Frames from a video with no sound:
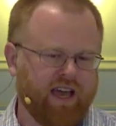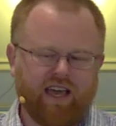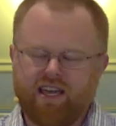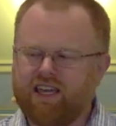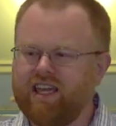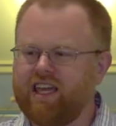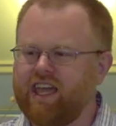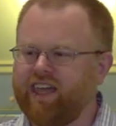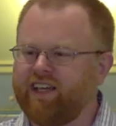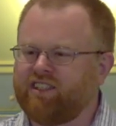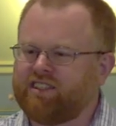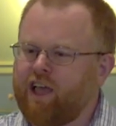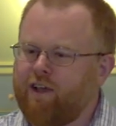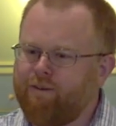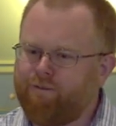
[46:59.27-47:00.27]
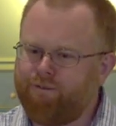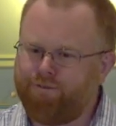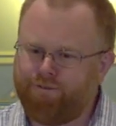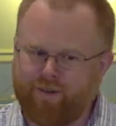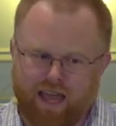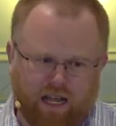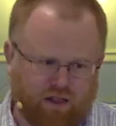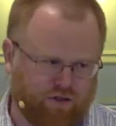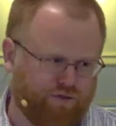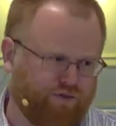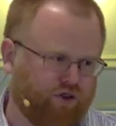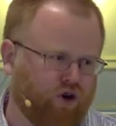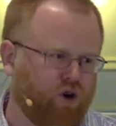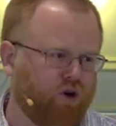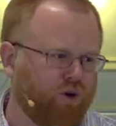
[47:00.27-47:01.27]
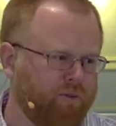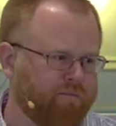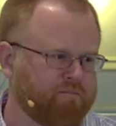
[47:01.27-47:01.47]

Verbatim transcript: he is faithful